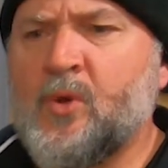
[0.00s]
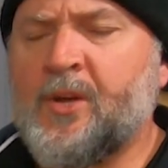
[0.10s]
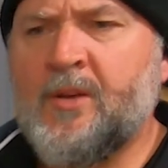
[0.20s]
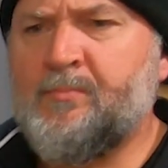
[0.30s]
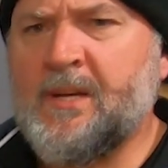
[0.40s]

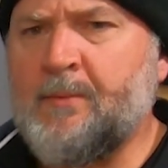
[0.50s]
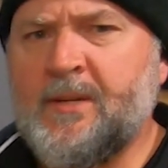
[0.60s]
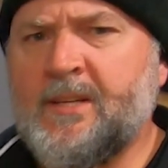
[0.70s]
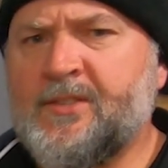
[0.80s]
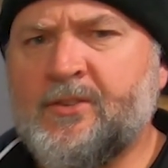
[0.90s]
I don't pick up
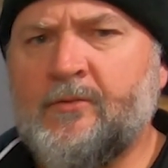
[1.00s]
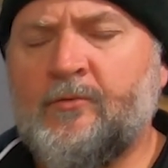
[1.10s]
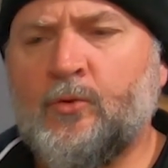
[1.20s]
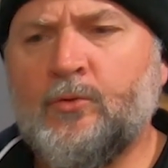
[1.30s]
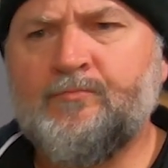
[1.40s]
any
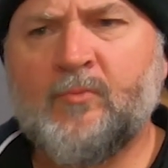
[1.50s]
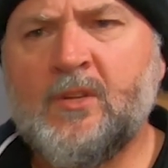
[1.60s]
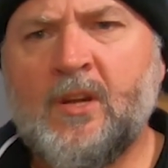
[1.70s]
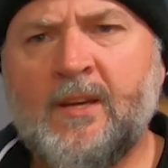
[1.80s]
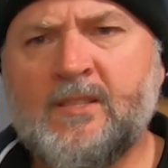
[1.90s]
SO4.
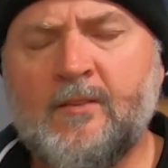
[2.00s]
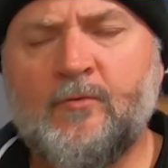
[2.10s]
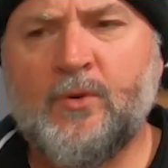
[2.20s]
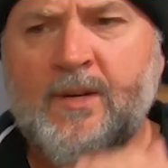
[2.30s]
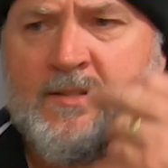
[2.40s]
You know,
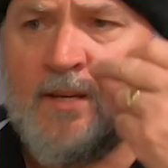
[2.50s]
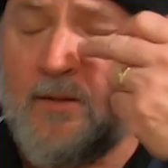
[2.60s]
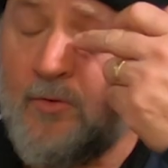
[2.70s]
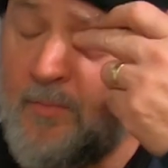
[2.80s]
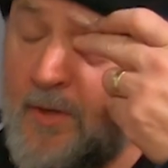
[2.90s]
SO4 has
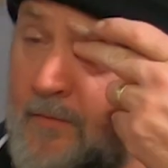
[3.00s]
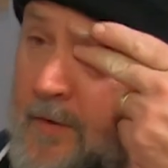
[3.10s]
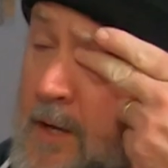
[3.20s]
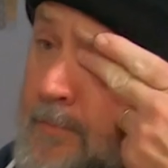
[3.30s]
that little bit of